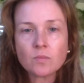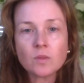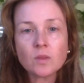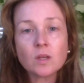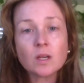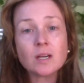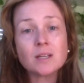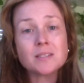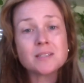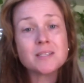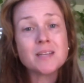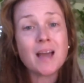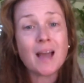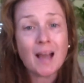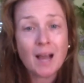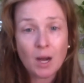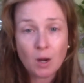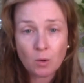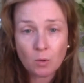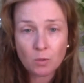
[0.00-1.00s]
a
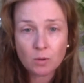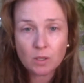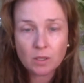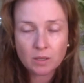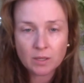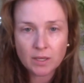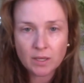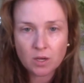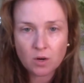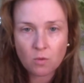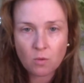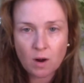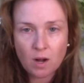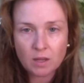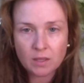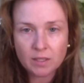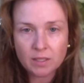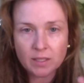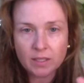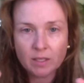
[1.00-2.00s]
towel-like
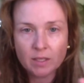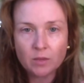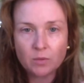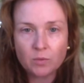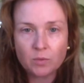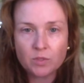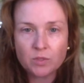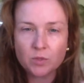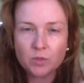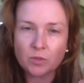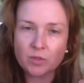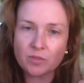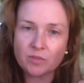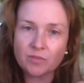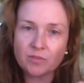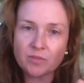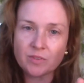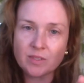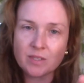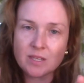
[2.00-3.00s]
quality would sort of
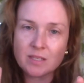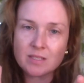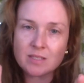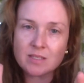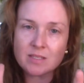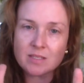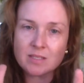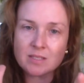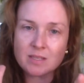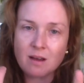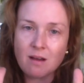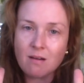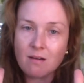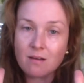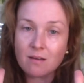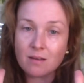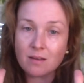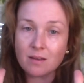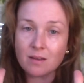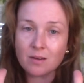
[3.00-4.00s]
get
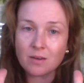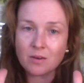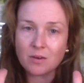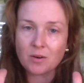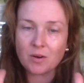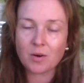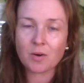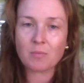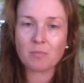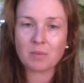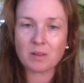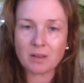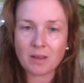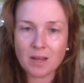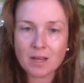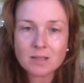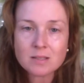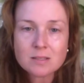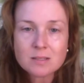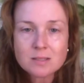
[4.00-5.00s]
stuck in your
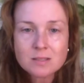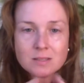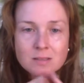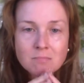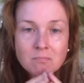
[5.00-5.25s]
plants,